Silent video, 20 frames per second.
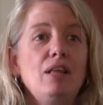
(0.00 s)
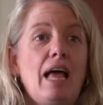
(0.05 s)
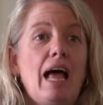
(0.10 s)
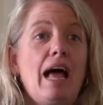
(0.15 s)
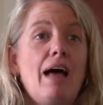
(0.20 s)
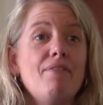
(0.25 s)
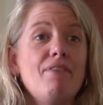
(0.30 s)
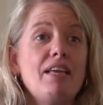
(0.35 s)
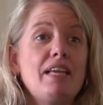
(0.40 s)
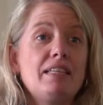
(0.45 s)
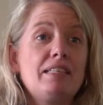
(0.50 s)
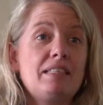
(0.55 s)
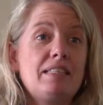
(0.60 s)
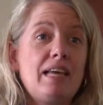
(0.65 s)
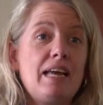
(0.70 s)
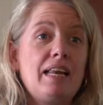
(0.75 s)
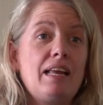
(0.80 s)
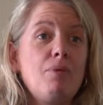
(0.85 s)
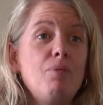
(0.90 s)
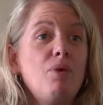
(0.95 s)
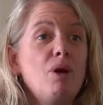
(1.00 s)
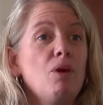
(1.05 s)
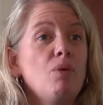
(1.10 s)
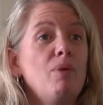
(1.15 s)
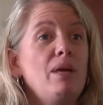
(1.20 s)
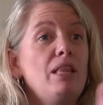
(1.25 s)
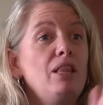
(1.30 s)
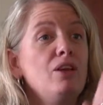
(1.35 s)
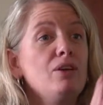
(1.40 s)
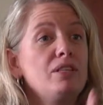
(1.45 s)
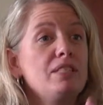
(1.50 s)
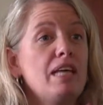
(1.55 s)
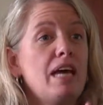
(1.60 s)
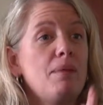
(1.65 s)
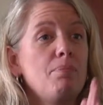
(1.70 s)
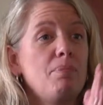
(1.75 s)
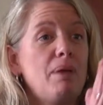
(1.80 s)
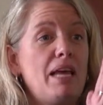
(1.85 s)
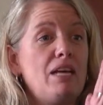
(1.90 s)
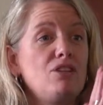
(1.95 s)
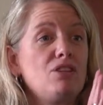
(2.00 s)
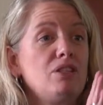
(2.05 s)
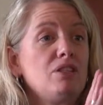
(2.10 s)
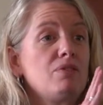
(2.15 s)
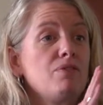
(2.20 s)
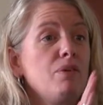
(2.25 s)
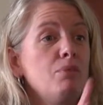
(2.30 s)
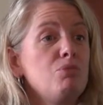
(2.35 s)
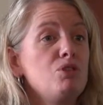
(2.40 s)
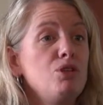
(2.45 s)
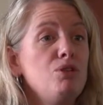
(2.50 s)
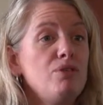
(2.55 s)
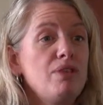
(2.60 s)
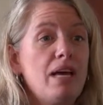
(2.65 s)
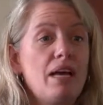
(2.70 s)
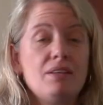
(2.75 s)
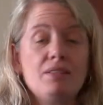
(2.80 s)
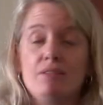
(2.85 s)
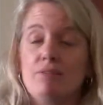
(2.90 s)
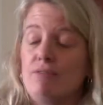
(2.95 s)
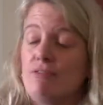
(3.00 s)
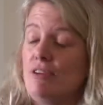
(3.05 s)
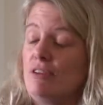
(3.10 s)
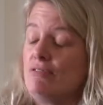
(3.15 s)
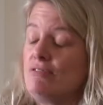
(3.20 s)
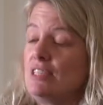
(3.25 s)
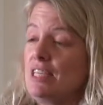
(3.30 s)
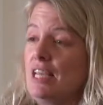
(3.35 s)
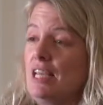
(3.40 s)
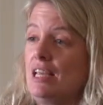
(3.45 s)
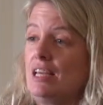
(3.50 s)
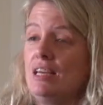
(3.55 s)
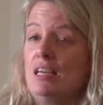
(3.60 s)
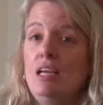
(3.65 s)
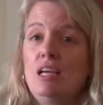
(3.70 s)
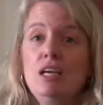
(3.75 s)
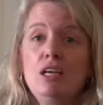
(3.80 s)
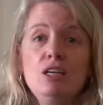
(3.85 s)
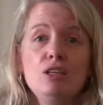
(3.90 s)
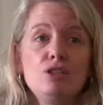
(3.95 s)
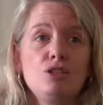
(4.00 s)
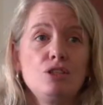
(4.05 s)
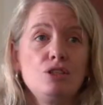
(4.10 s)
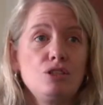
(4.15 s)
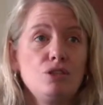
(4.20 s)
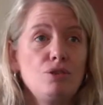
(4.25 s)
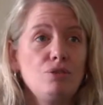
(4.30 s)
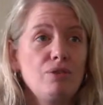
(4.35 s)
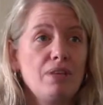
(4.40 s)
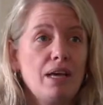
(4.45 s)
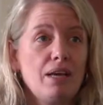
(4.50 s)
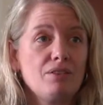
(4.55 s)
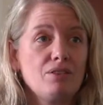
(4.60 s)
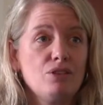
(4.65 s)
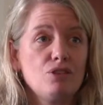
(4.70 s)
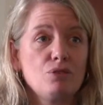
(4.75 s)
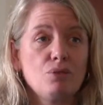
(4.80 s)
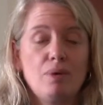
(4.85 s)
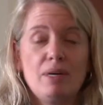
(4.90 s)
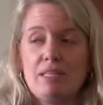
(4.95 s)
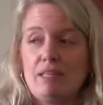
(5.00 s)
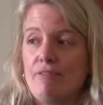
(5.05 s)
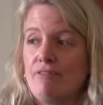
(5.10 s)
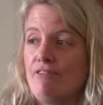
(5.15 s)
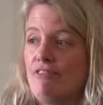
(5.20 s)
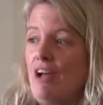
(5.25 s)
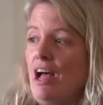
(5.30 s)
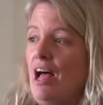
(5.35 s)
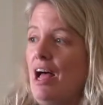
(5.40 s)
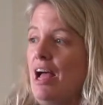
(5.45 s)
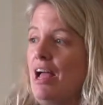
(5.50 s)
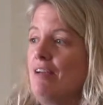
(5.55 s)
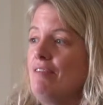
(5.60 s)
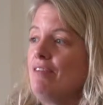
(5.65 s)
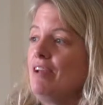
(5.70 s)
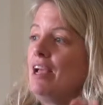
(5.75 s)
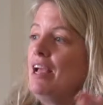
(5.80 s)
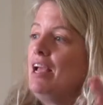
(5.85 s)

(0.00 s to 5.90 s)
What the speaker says: having a study where we looked at patients from 2015 to 2025,